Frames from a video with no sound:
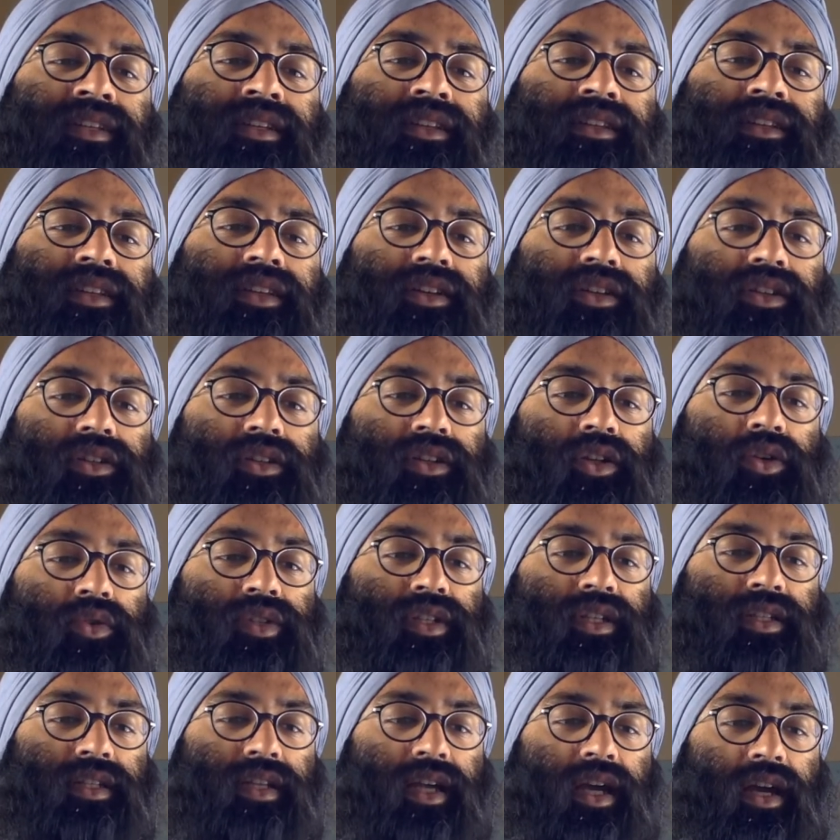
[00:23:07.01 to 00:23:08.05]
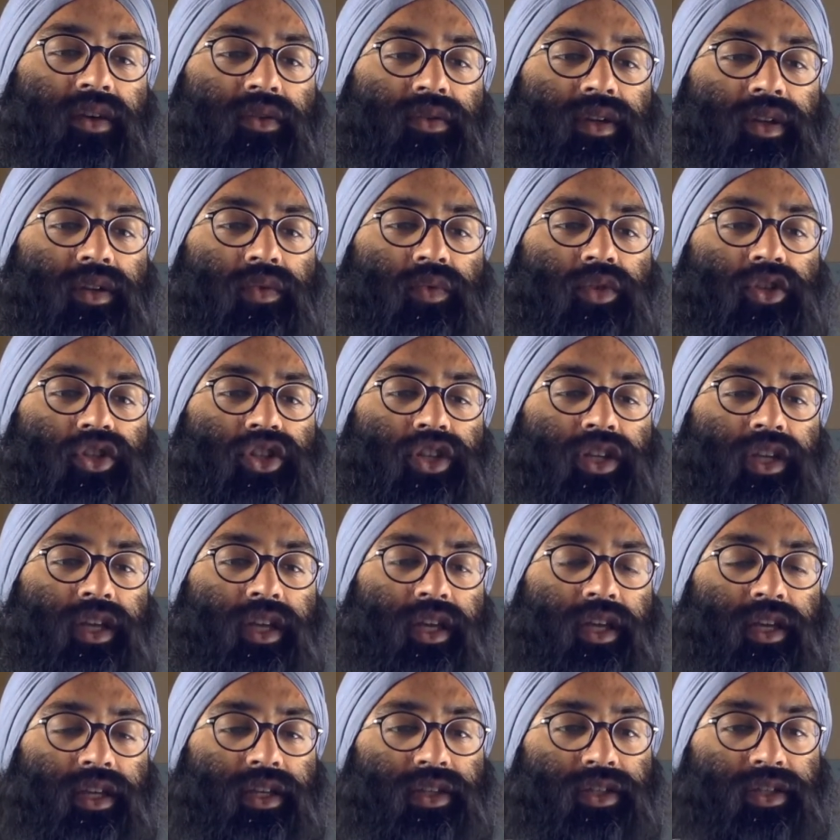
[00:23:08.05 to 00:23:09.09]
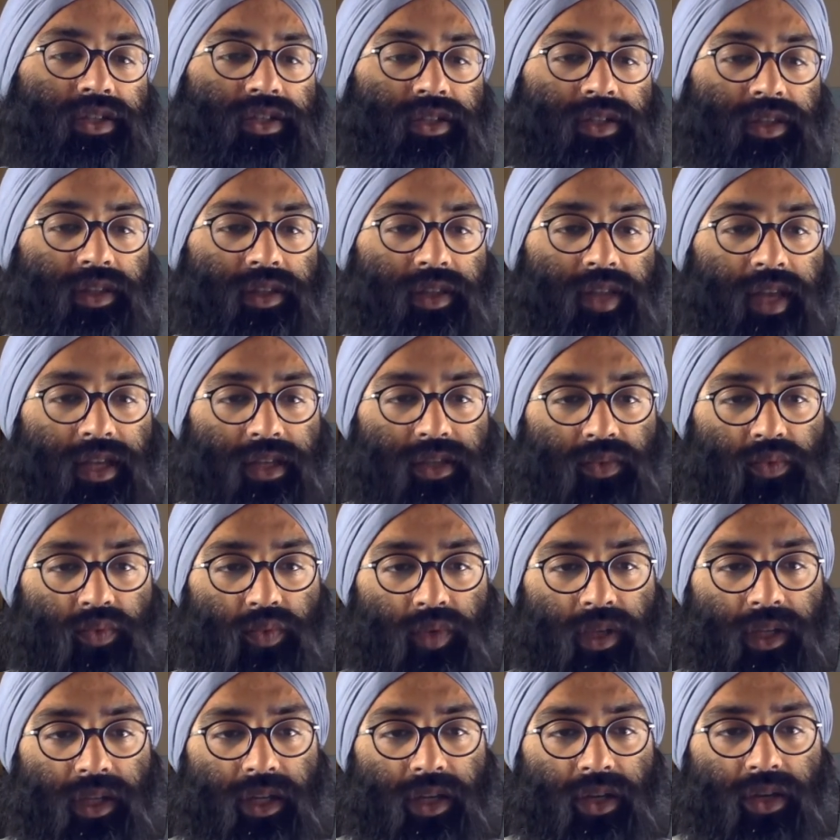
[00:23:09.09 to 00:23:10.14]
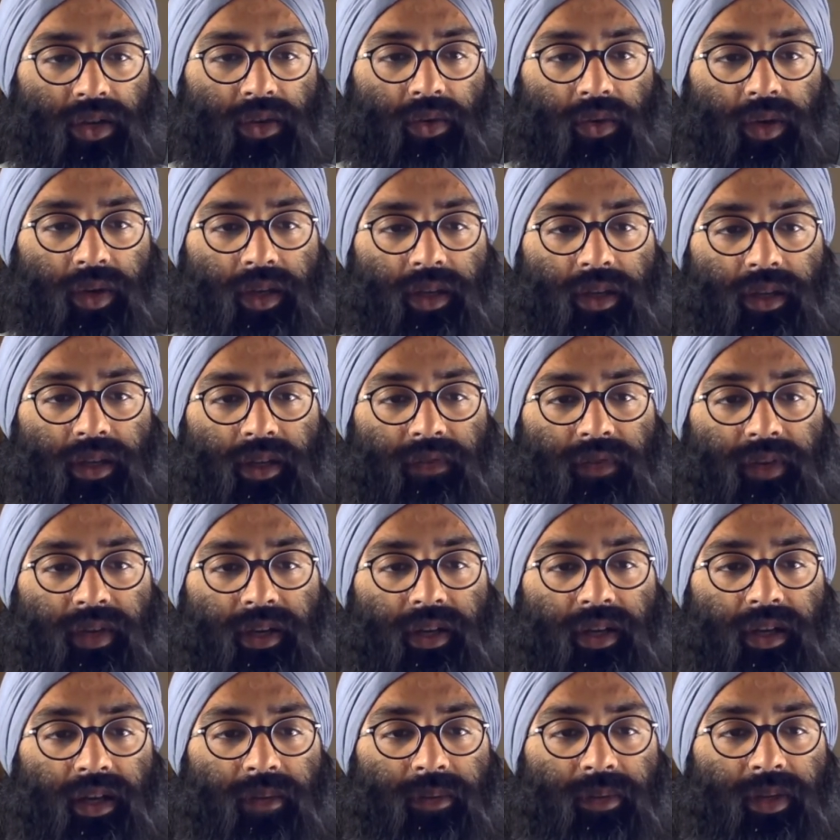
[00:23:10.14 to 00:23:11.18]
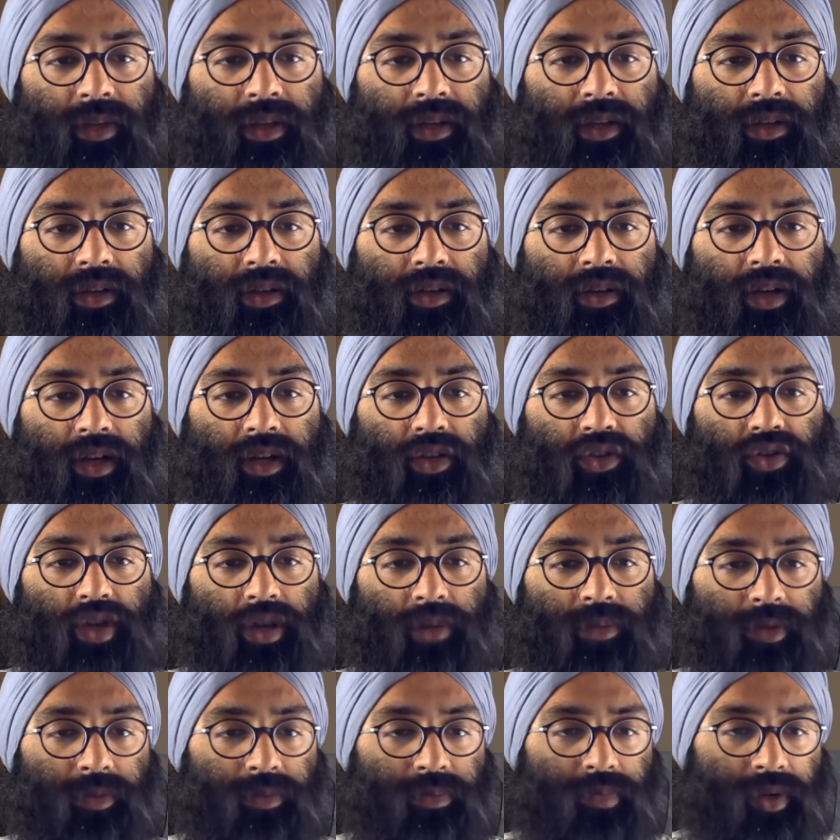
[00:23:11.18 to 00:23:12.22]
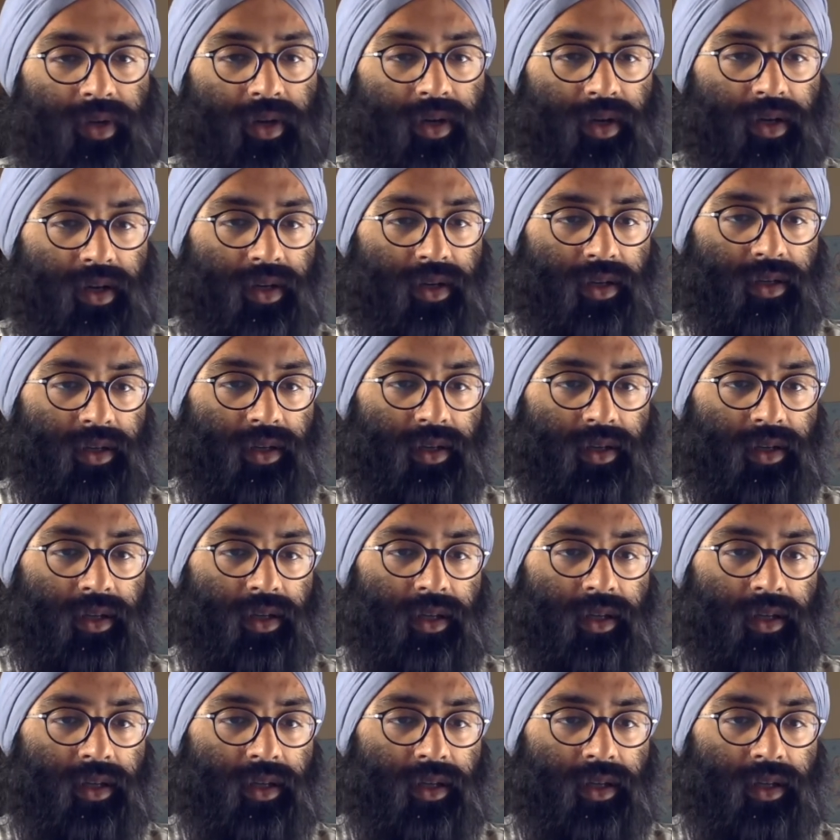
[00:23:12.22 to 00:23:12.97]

They could close it down, in which case that's really annoying. If I come here, I drop a pawn.